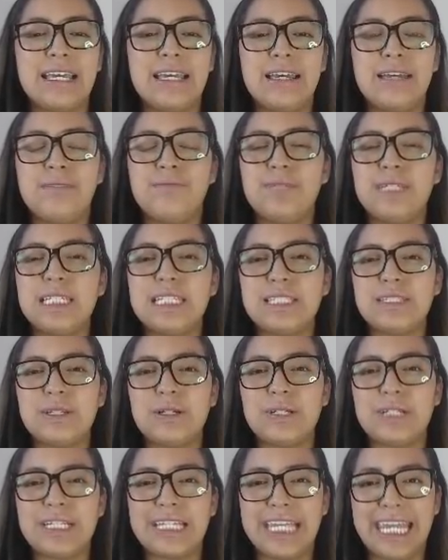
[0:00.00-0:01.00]

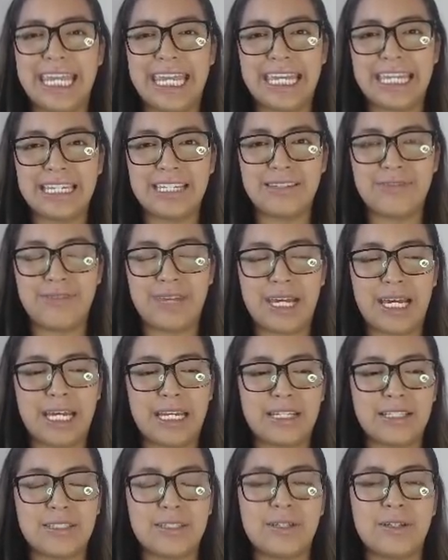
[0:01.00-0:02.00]
Minnesota, and
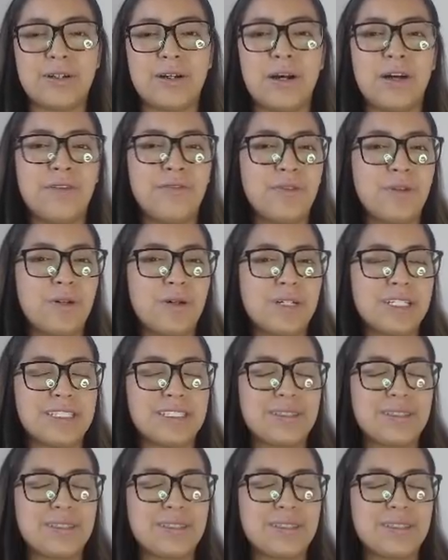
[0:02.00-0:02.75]
Nevada. So of course,